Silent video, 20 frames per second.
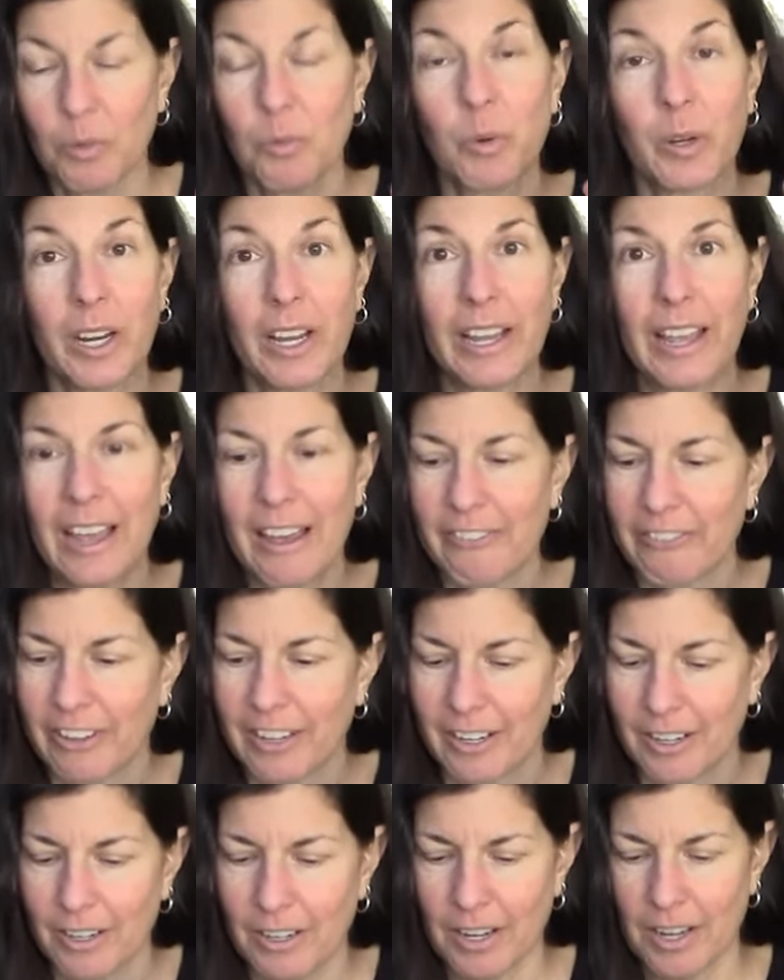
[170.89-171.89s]
What I have
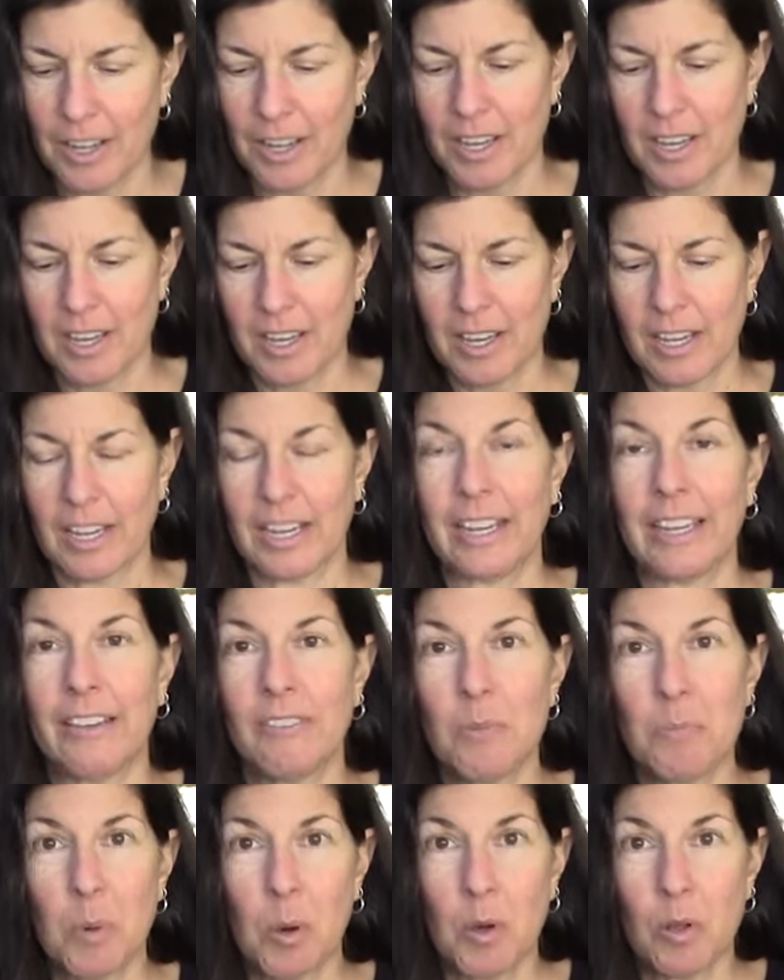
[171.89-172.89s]
here, I have
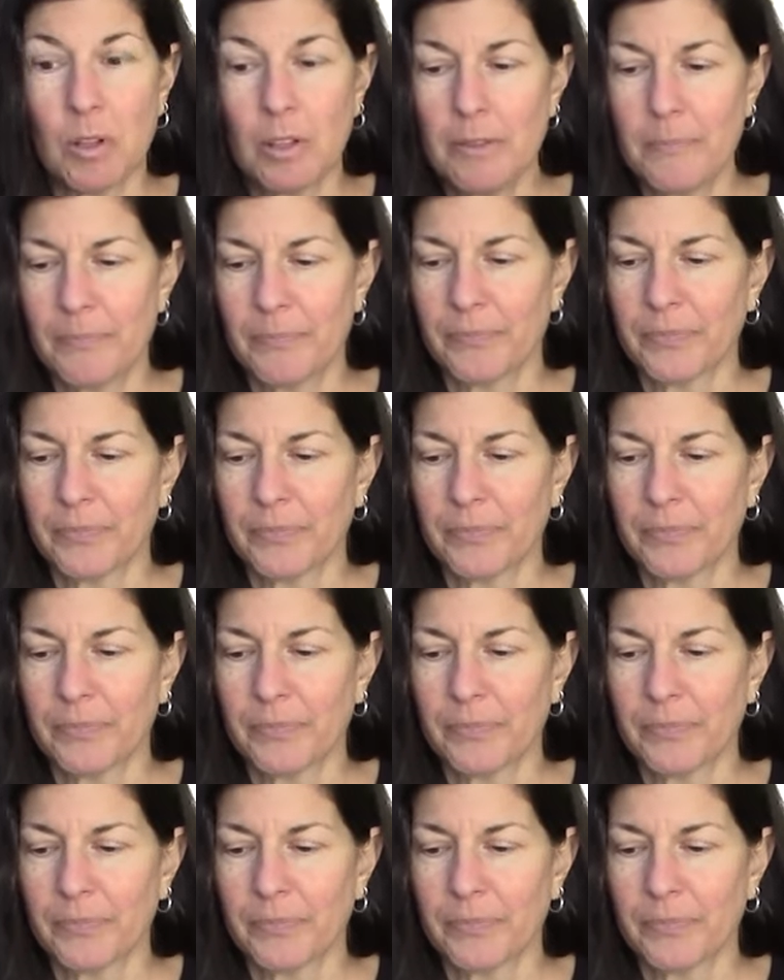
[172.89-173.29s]
a bowl,